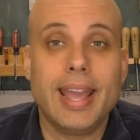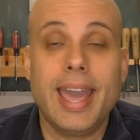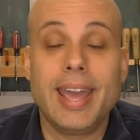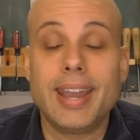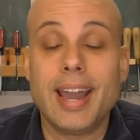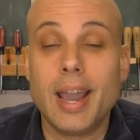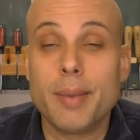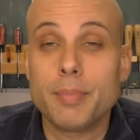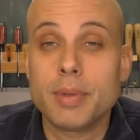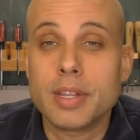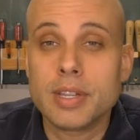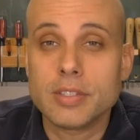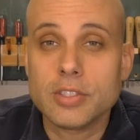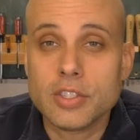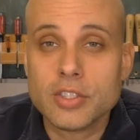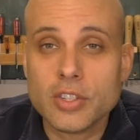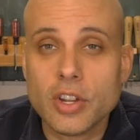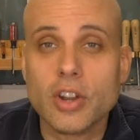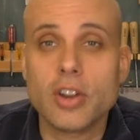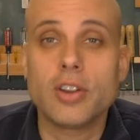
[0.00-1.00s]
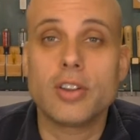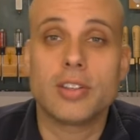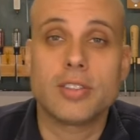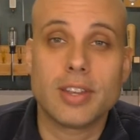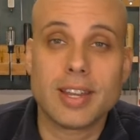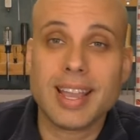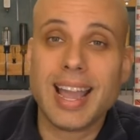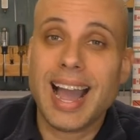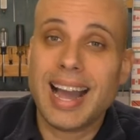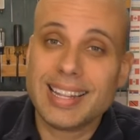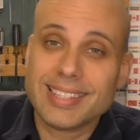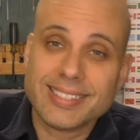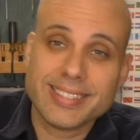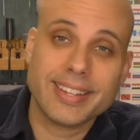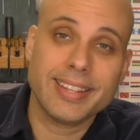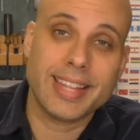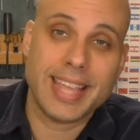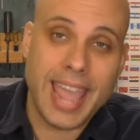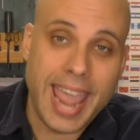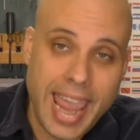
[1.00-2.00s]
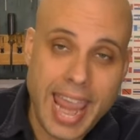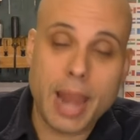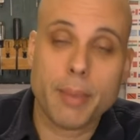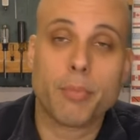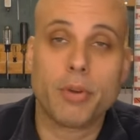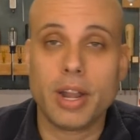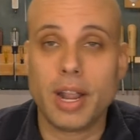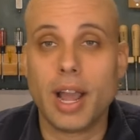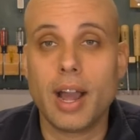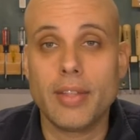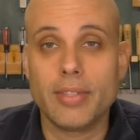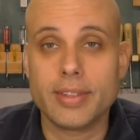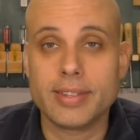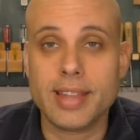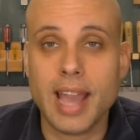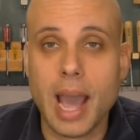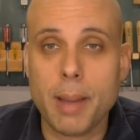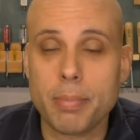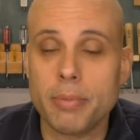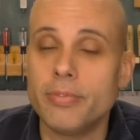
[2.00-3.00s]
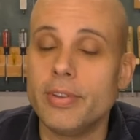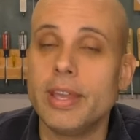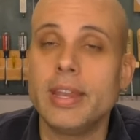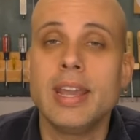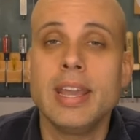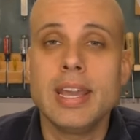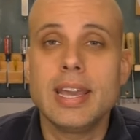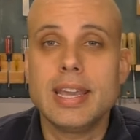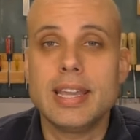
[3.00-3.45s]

and I'm concerned that constantly hammering on the top of it